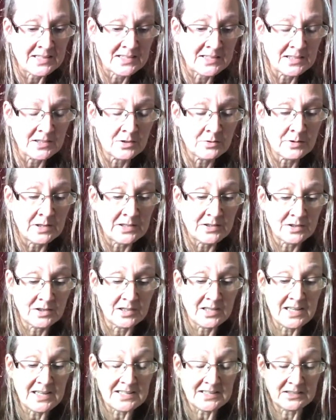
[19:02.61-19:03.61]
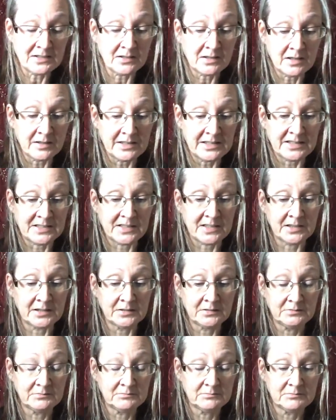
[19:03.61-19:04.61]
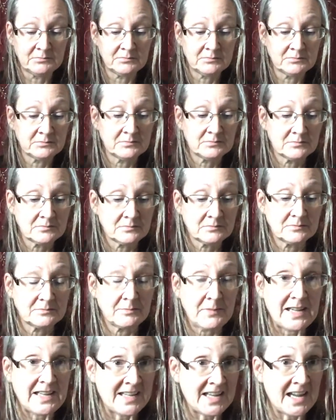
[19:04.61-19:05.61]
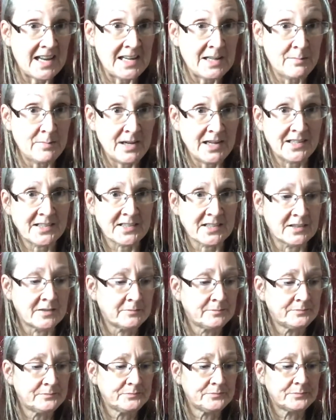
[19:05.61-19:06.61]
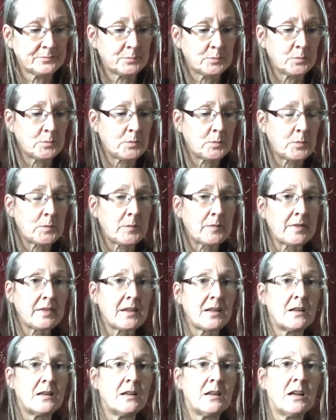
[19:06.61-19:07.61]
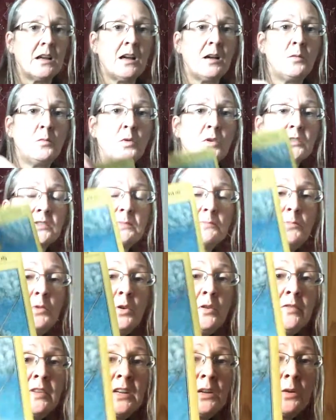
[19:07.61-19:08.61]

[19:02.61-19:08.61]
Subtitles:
situation isn't going to make it any better. And what's moving